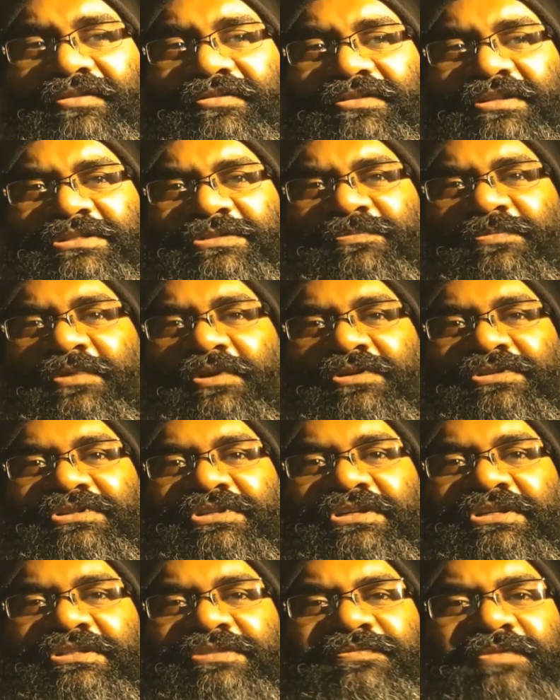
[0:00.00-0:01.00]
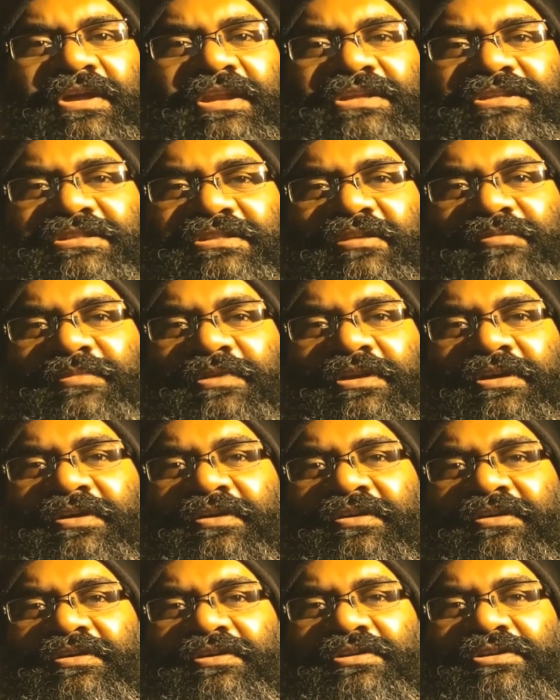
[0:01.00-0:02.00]
this plot is very
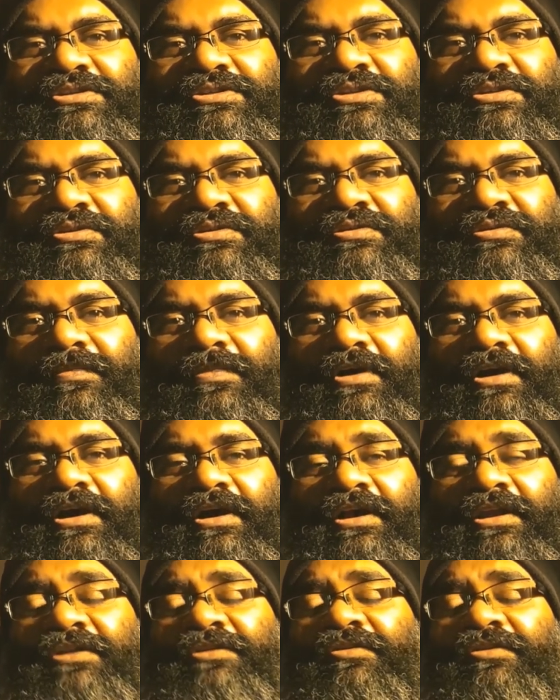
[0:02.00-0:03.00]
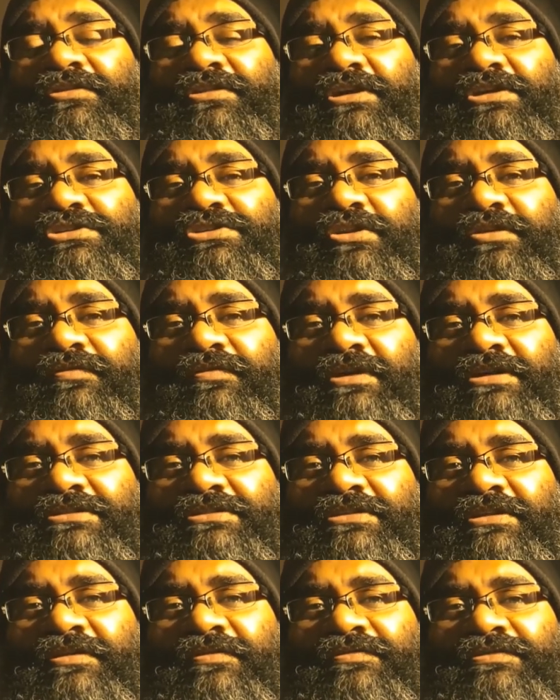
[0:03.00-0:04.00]
similar to Alankrita
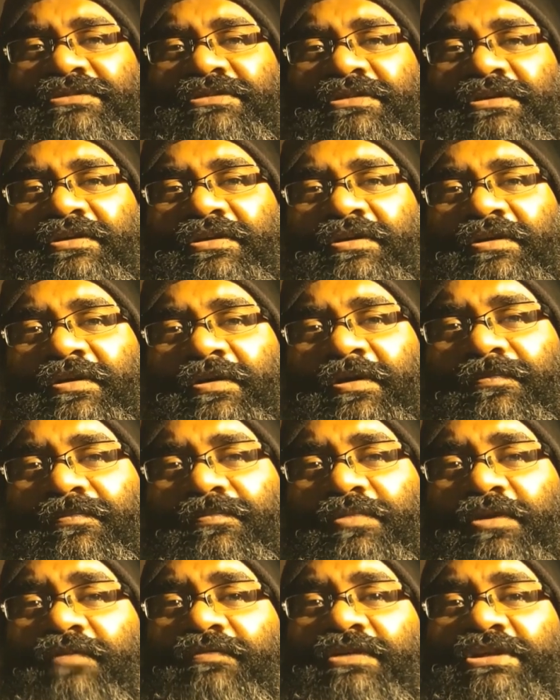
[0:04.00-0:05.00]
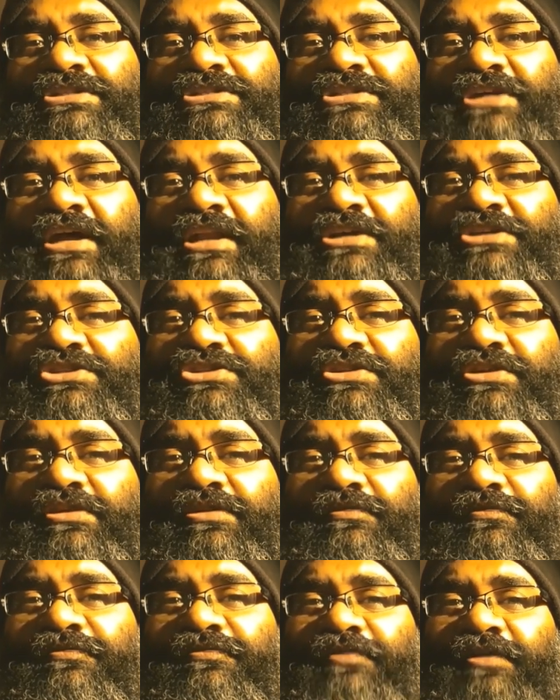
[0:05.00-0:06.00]
Srivastava's previous directional
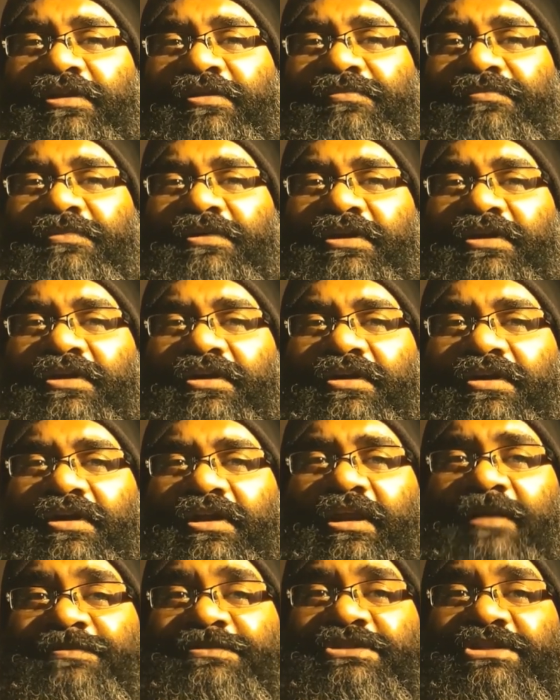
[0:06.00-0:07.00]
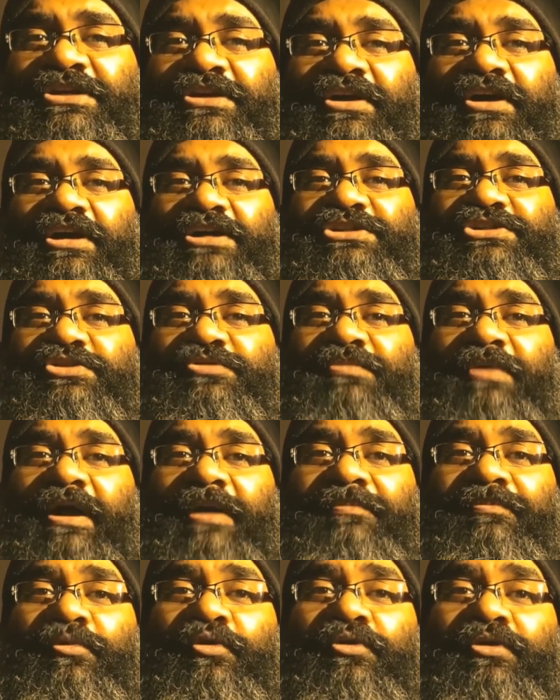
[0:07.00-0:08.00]
film, Lipstick Under My
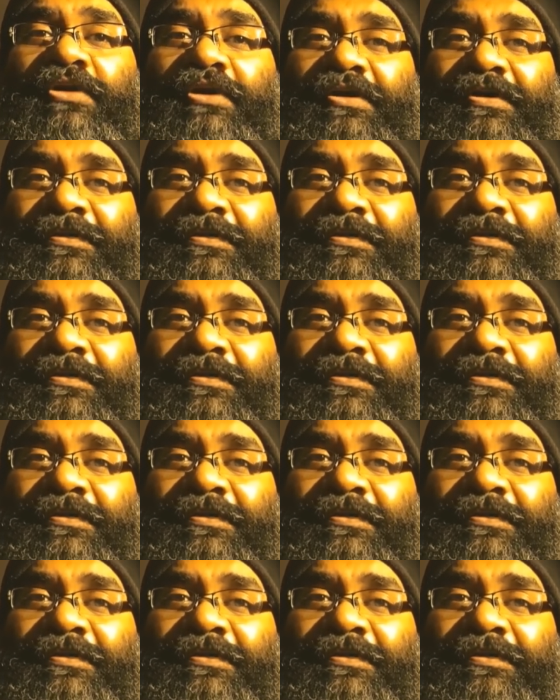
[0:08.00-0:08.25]
Burqa.